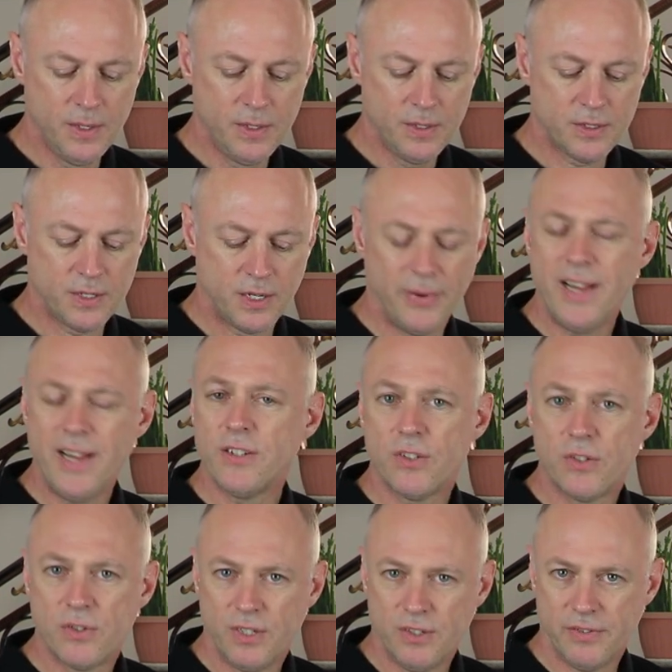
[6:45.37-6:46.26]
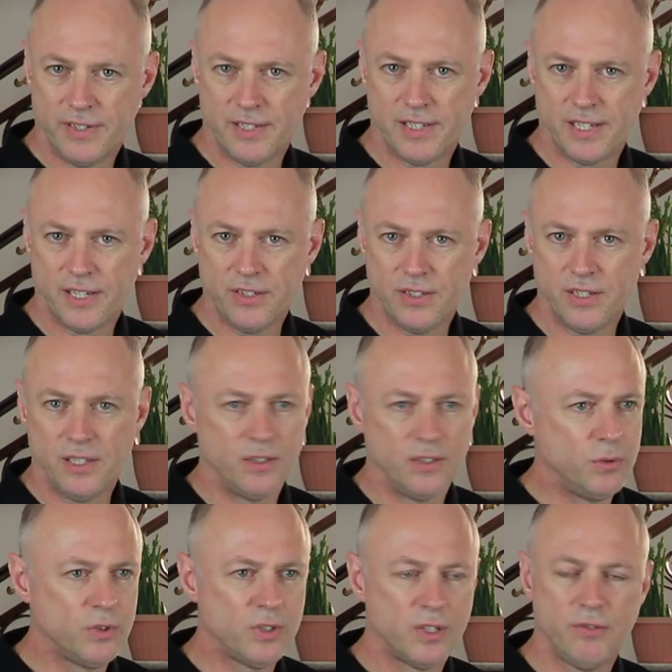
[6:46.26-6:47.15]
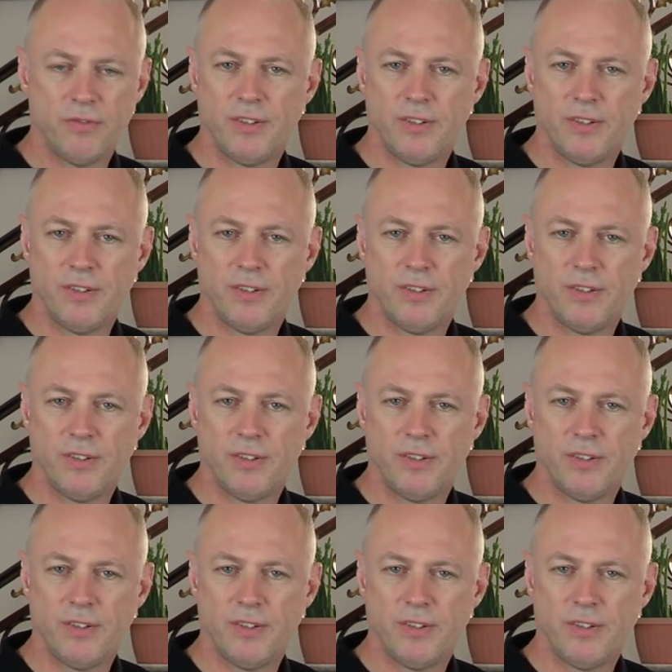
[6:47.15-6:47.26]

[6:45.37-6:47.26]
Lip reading: So Ancestry is fantastic. Also